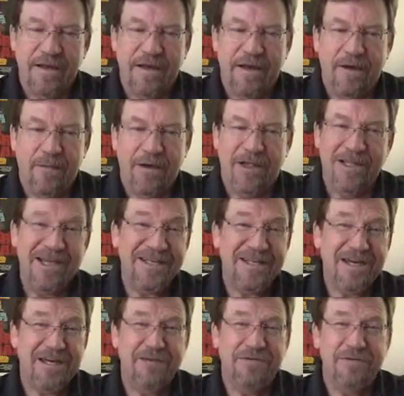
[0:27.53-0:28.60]
What I'd like
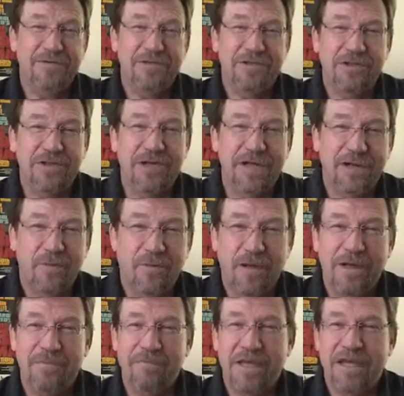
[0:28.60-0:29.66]
to kind of do is look at
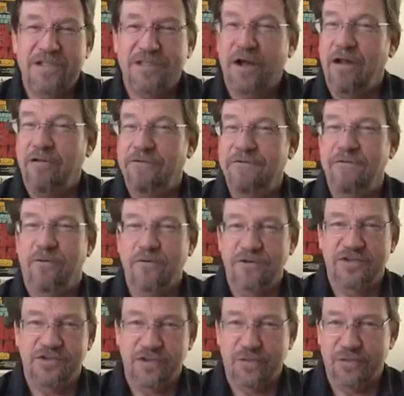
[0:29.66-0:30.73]
what makes all four
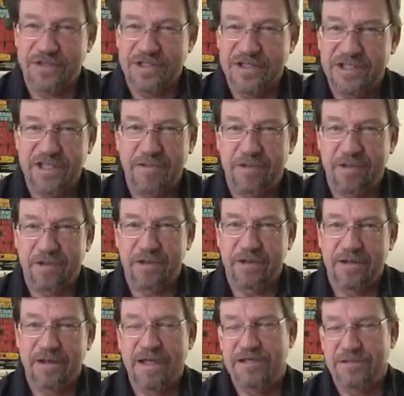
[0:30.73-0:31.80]
stories
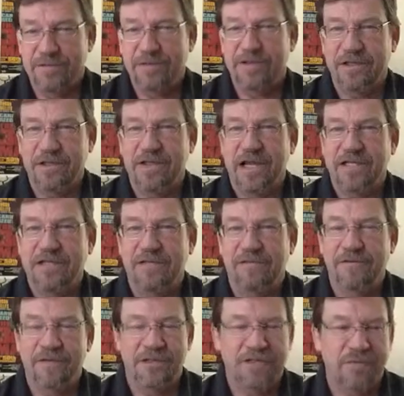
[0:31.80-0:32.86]
similar. That's really the lesson
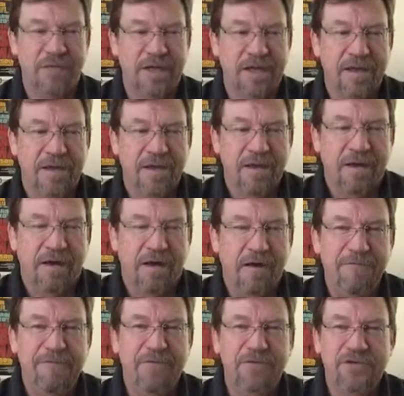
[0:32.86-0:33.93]
for this week.
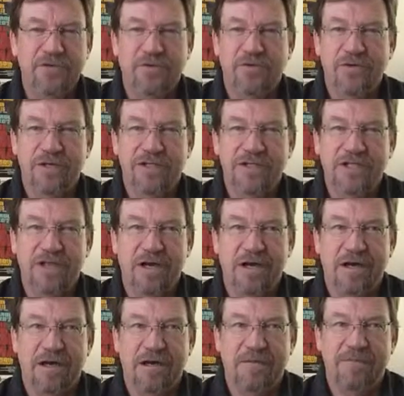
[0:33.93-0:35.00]
All four stories
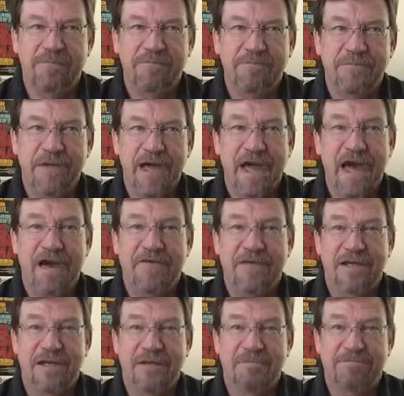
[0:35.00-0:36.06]
have
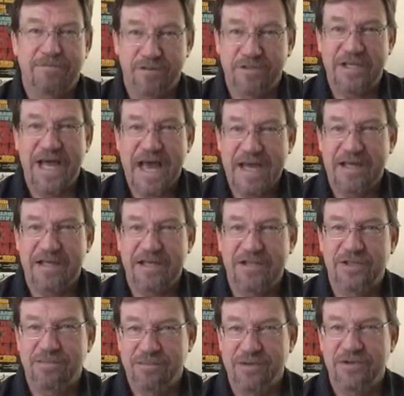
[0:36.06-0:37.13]
a
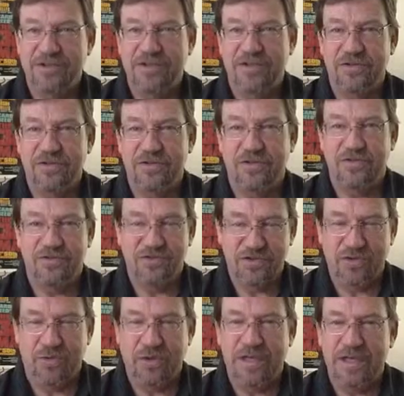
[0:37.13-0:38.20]
protagonist, a person whose
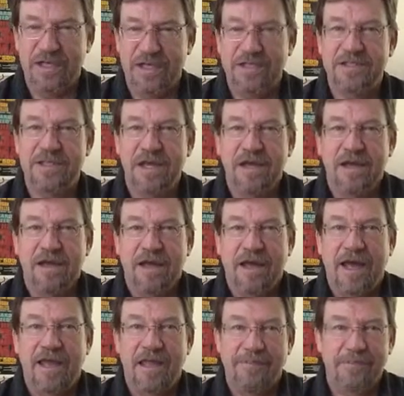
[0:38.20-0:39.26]
story it is,
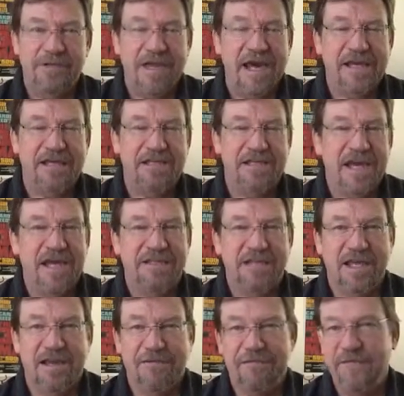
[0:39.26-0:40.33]
and that protagonist has
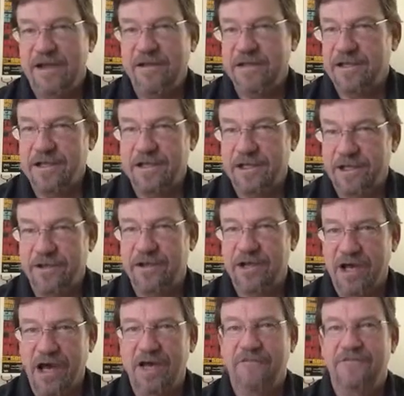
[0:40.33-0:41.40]
a fairly clear
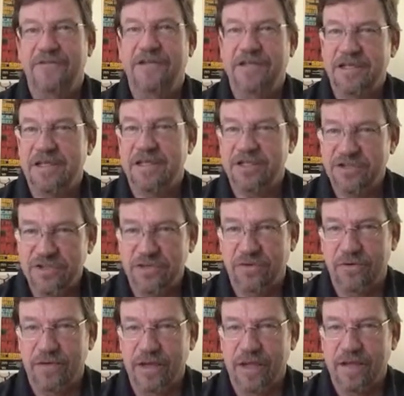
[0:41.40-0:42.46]
conflict in each
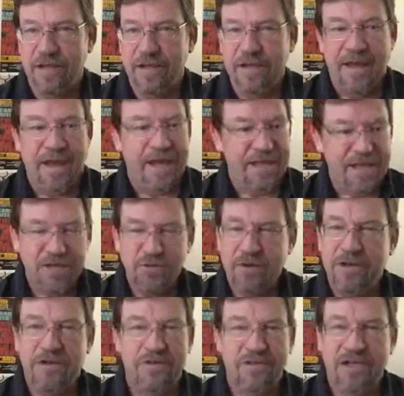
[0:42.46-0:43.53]
story. And each
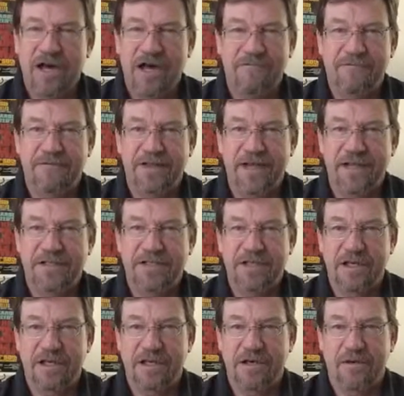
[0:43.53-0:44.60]
one of those conflicts
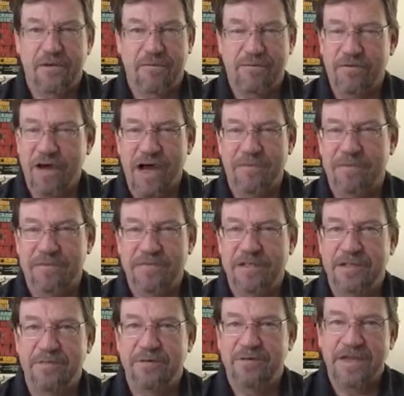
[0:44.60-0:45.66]
or problems
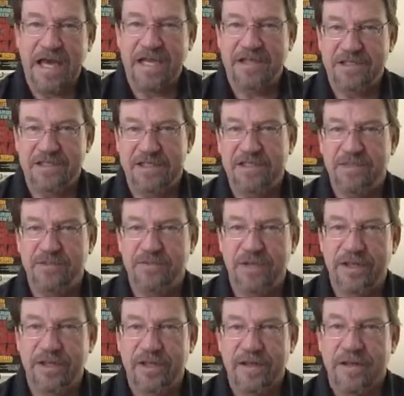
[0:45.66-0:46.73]
that the protagonist deals
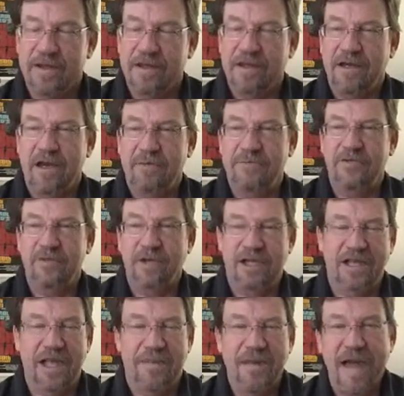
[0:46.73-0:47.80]
with comes to a
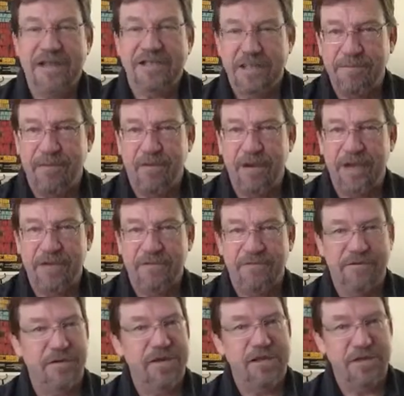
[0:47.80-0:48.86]
climactic point
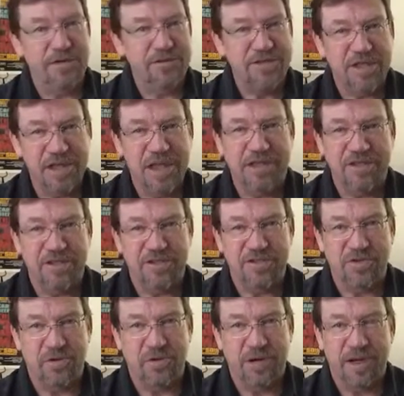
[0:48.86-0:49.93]
very close to the end of the
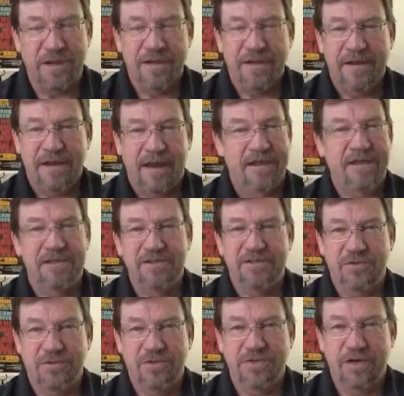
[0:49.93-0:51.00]
story, and then the
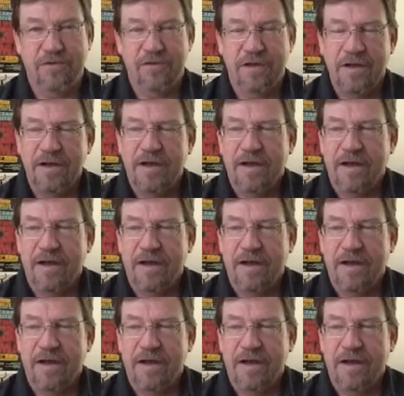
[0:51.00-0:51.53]
story's over.